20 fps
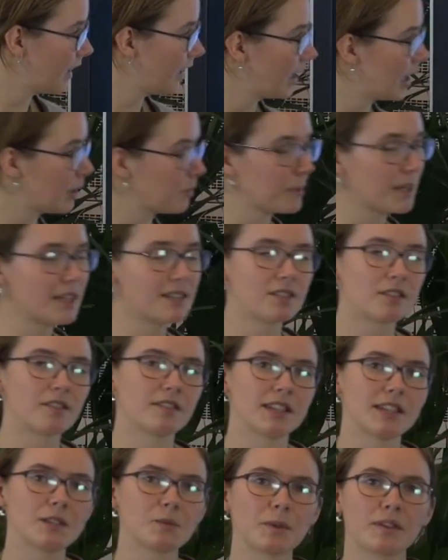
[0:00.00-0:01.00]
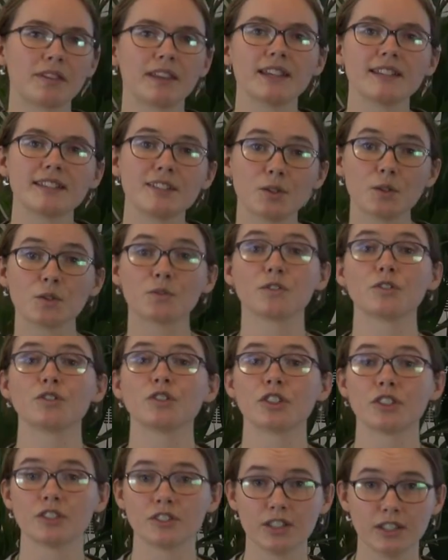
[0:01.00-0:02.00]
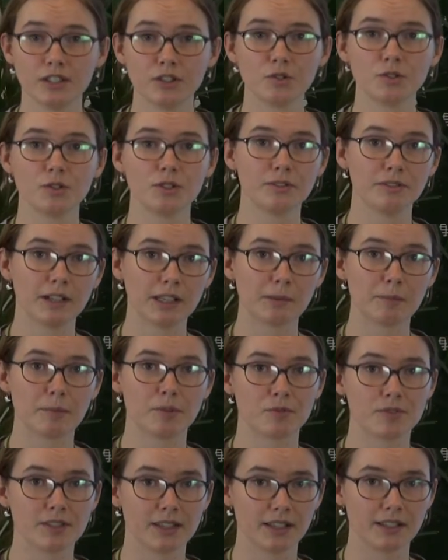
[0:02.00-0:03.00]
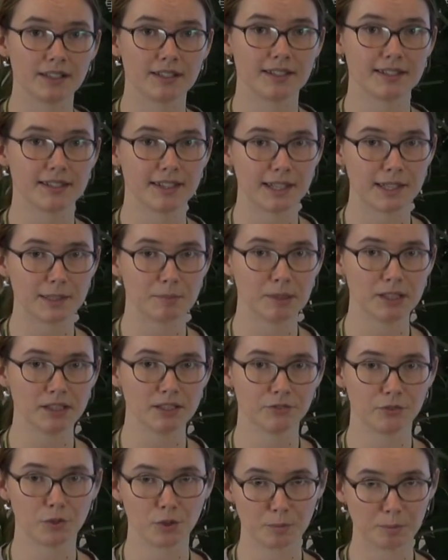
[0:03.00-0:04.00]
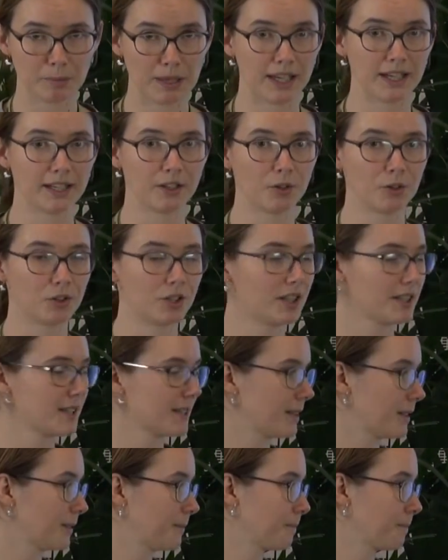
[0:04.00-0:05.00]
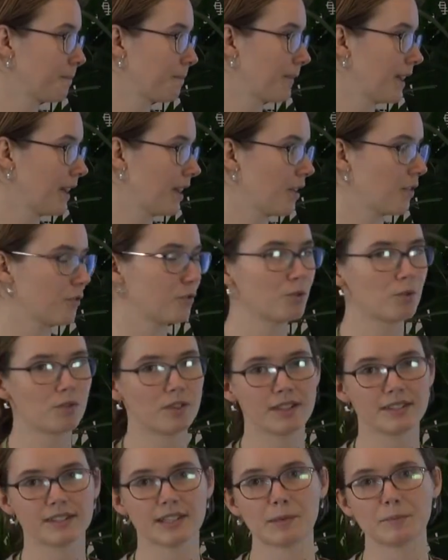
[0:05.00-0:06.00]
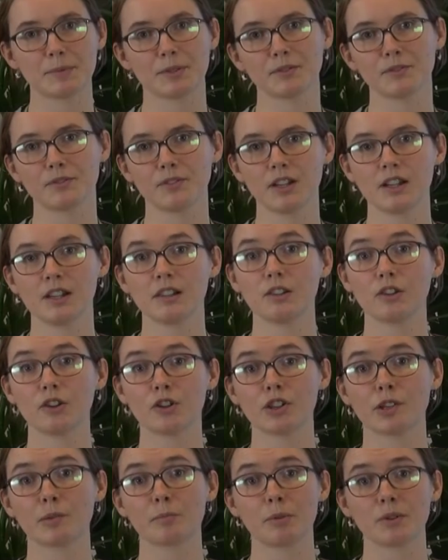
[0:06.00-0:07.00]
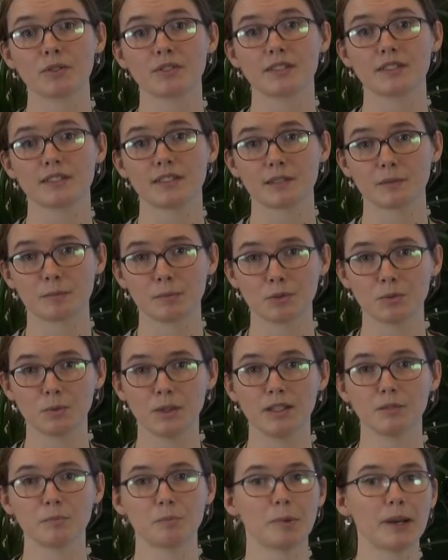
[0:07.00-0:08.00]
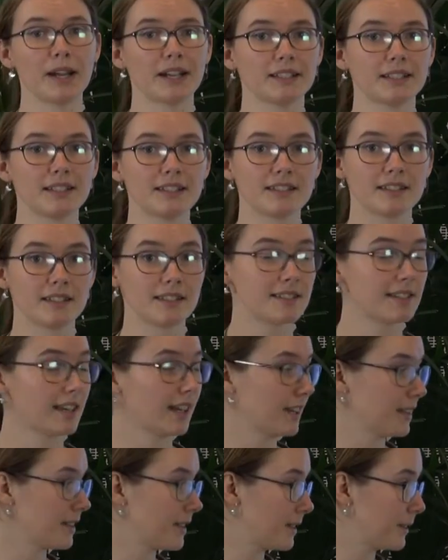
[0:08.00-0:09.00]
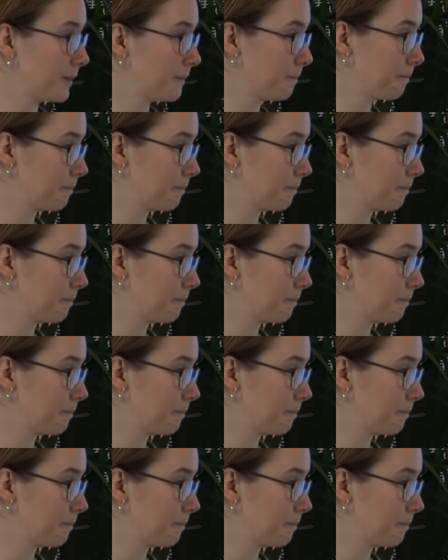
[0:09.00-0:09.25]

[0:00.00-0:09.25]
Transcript: And based on this, we think it's useful to continue to develop the resilience assessment for a planning audience through these types of learning processes between practice and science.